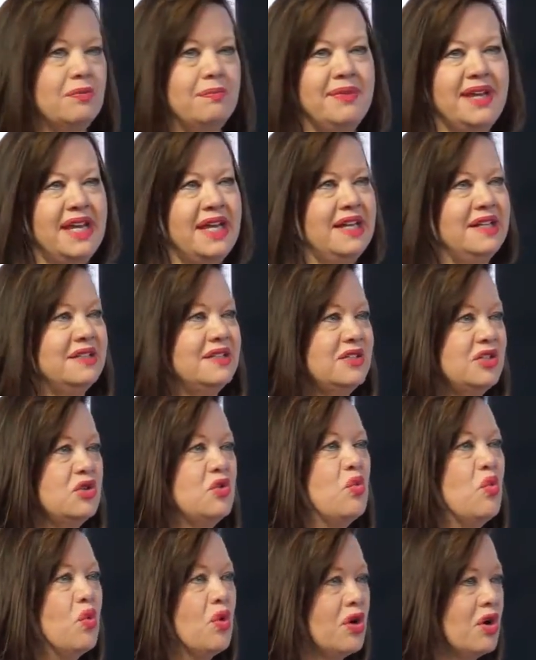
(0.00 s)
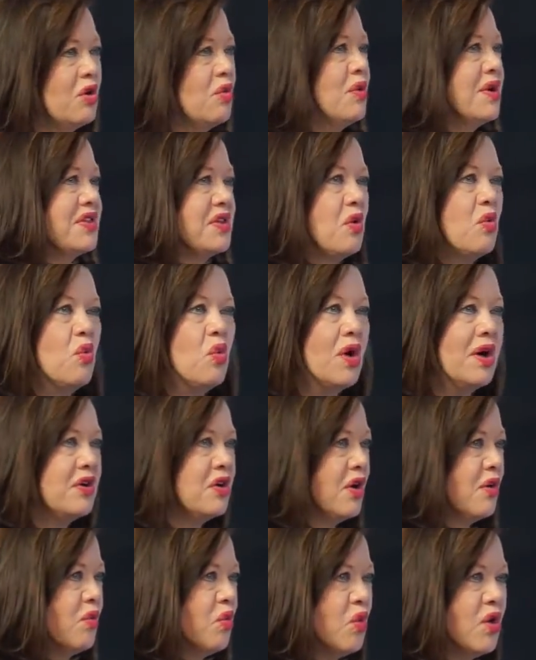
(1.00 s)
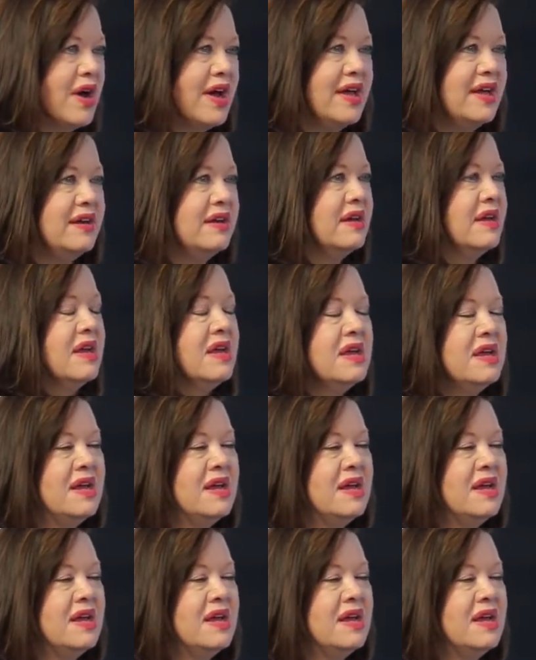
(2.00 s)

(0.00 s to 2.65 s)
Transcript: means to work with a one-on-one